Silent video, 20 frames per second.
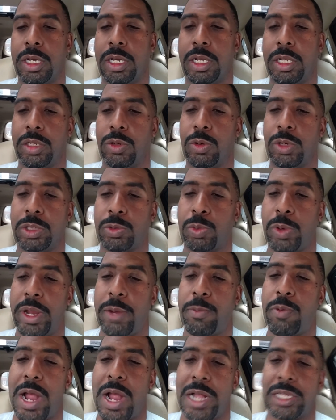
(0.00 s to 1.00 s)
During
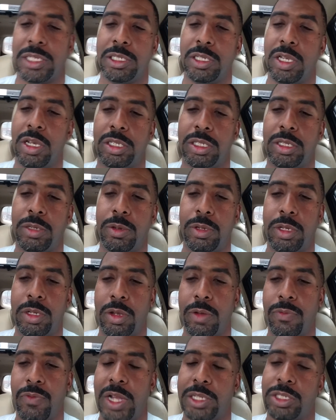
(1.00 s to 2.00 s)
spring practice, they
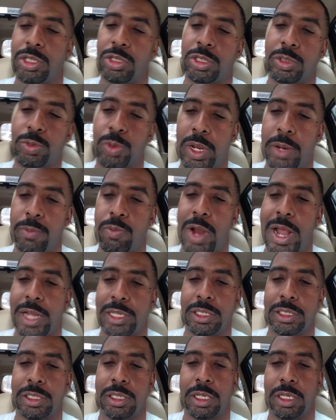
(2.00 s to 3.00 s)
invite you to spring
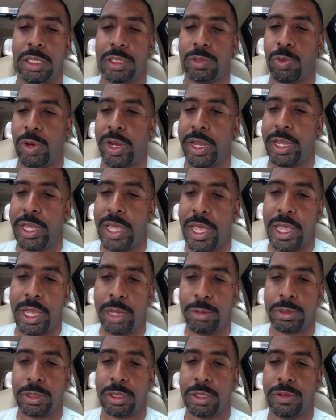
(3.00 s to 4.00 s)
practice, spring games.